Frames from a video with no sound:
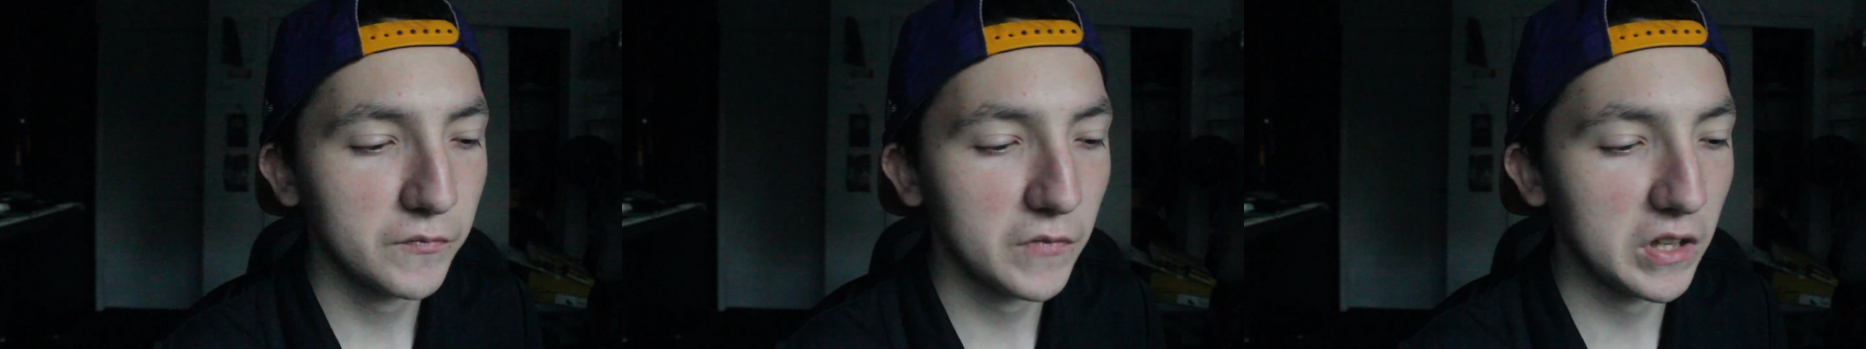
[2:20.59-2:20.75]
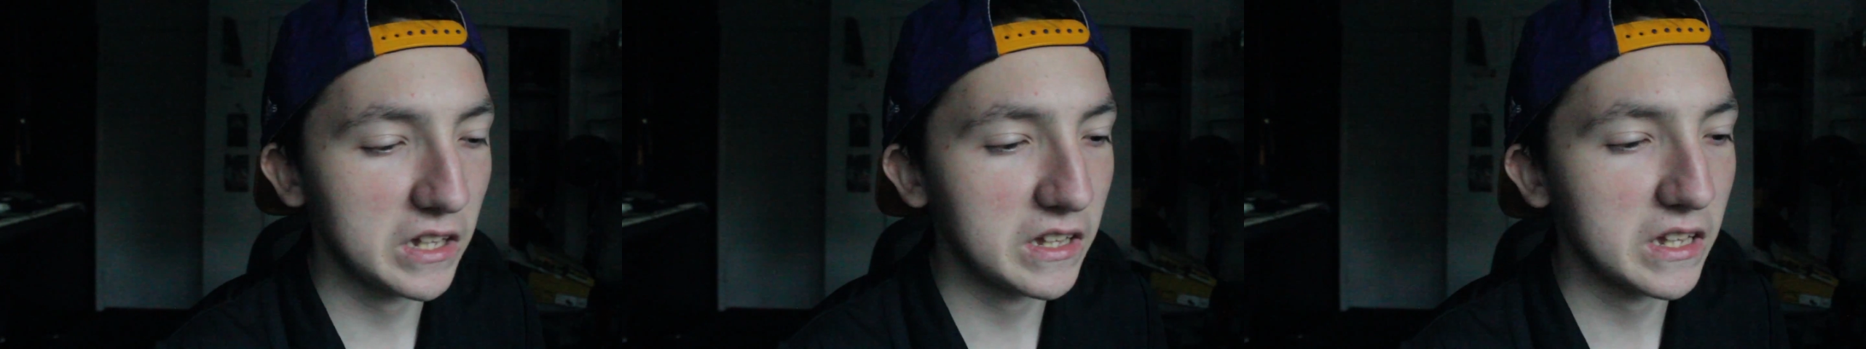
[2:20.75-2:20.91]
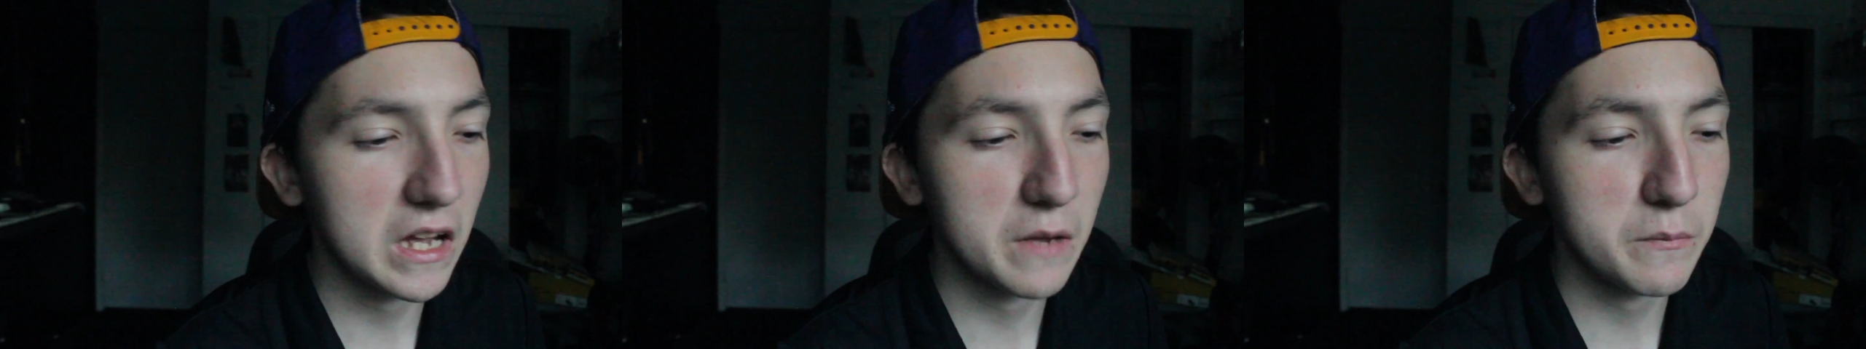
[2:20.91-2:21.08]

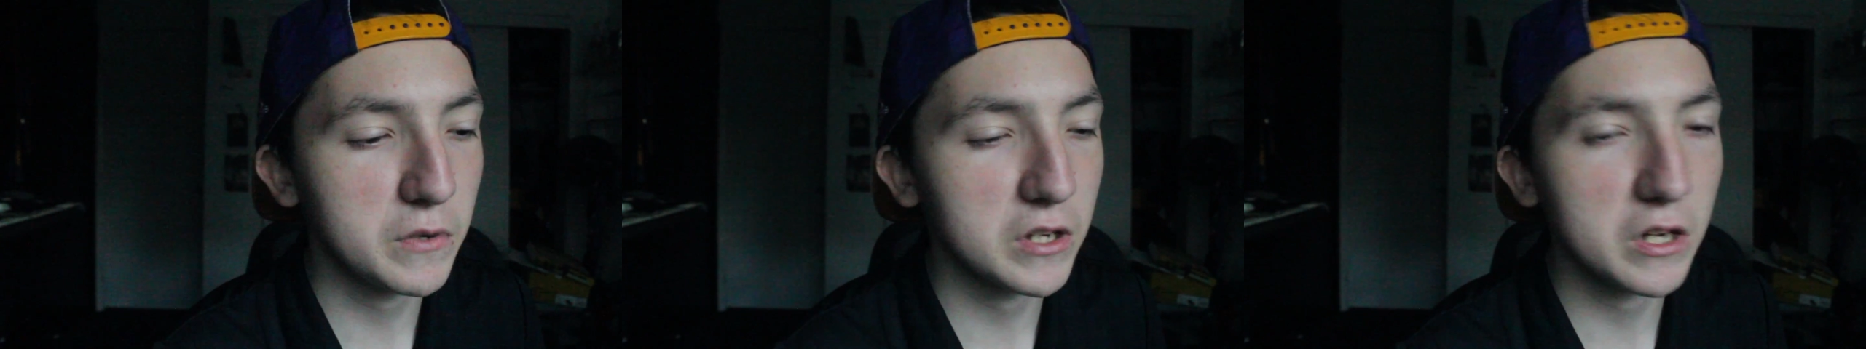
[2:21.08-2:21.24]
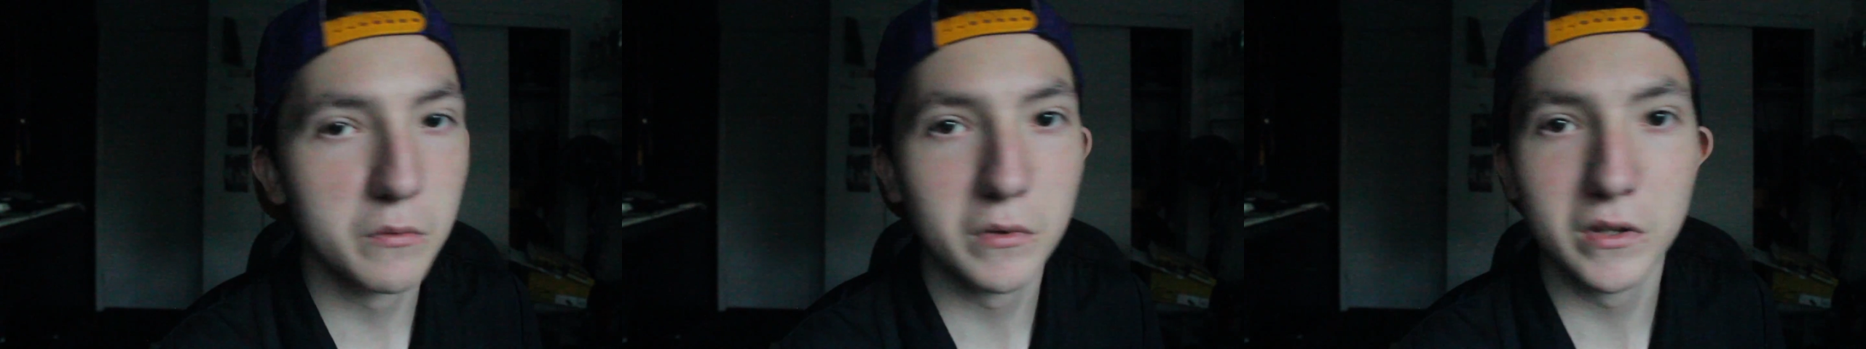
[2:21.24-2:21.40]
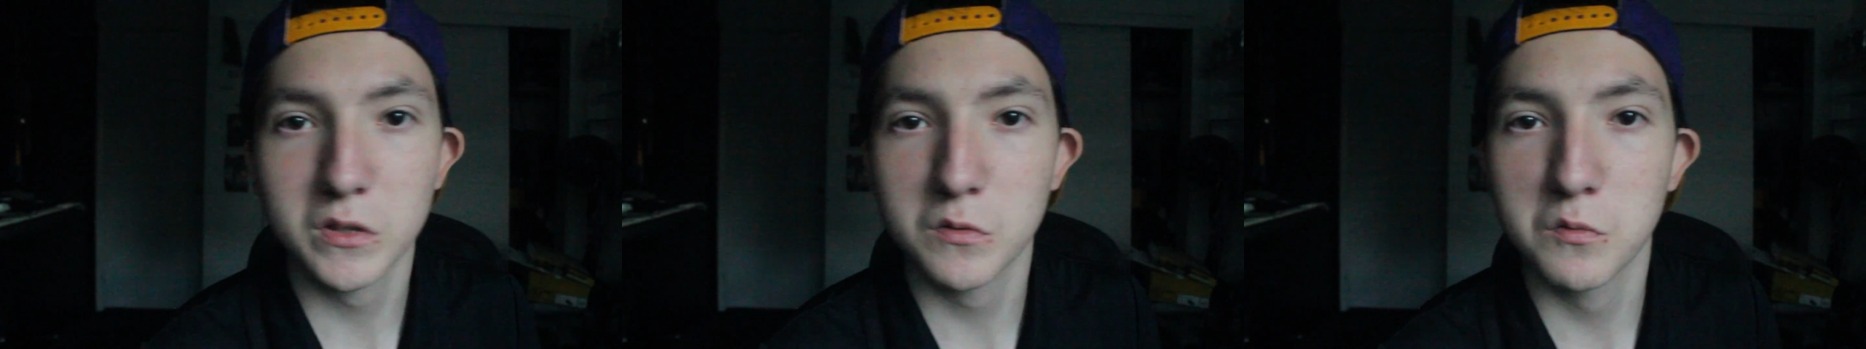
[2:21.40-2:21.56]
like not being
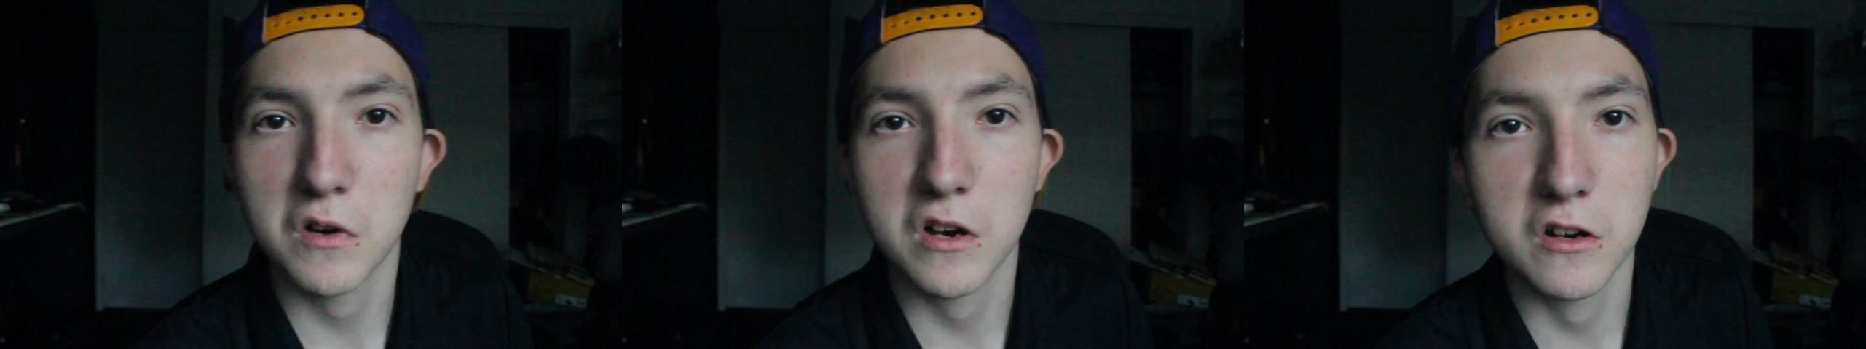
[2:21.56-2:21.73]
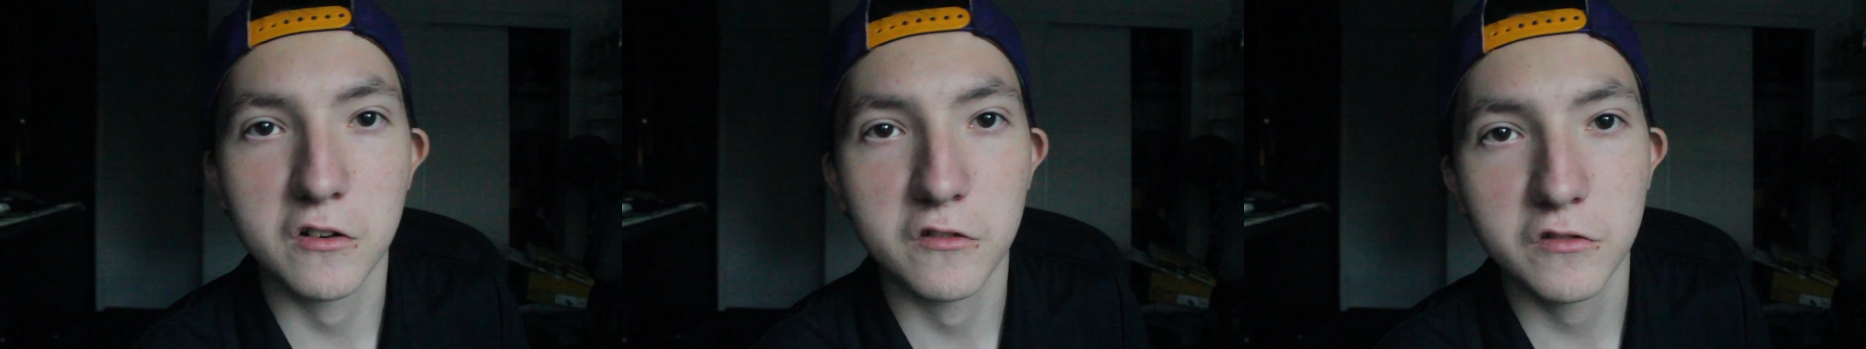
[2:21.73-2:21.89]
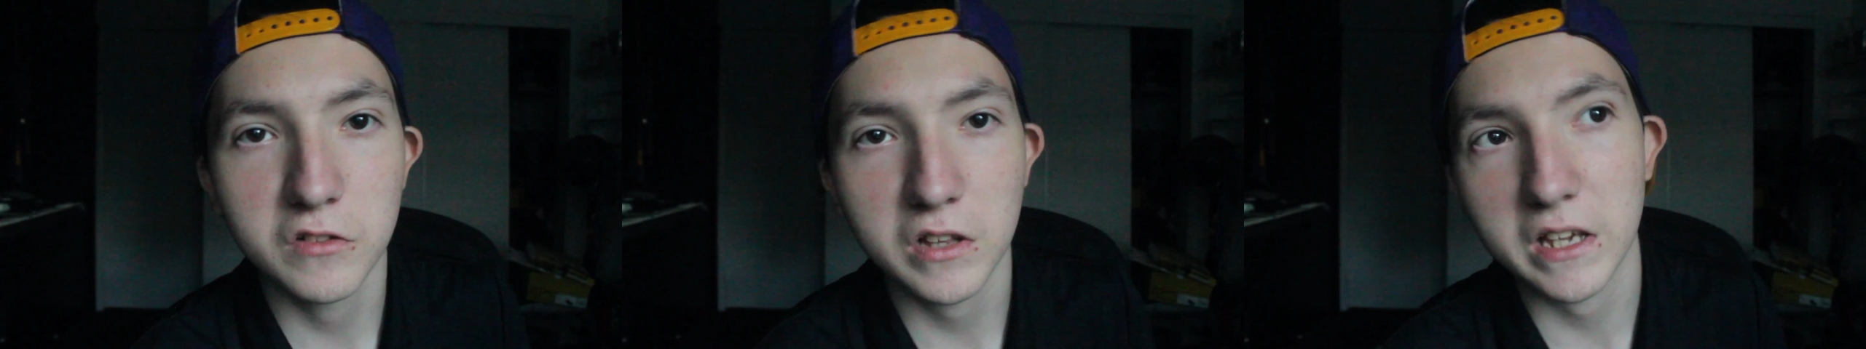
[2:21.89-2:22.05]
up at 12